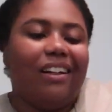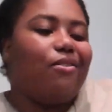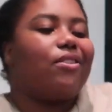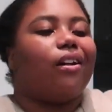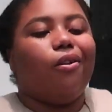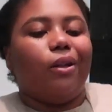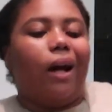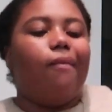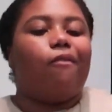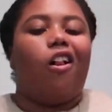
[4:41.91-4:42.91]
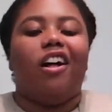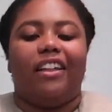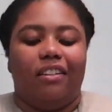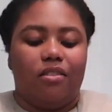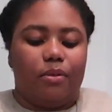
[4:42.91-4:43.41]
and then I was like, oh yeah, I'm
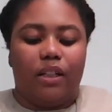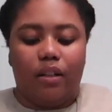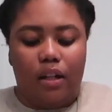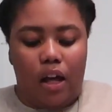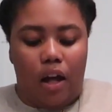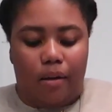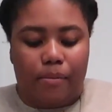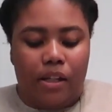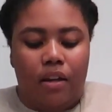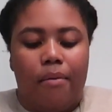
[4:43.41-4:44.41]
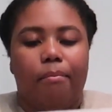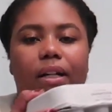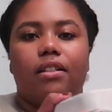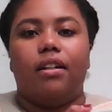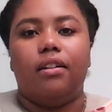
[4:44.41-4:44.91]
vlogging this week. Um,
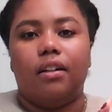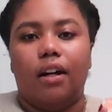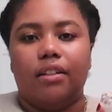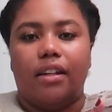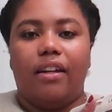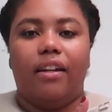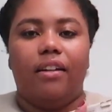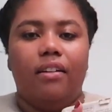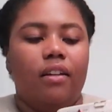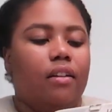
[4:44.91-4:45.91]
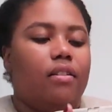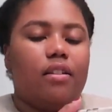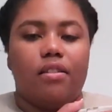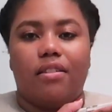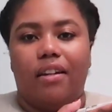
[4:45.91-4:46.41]
but got a
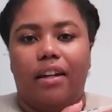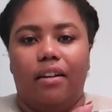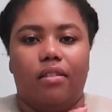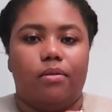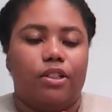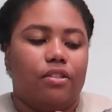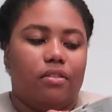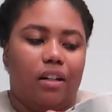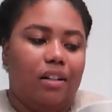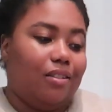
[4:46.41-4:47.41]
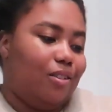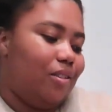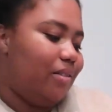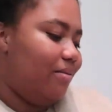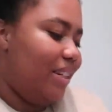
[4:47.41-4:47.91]
dozen eggs, which is not at all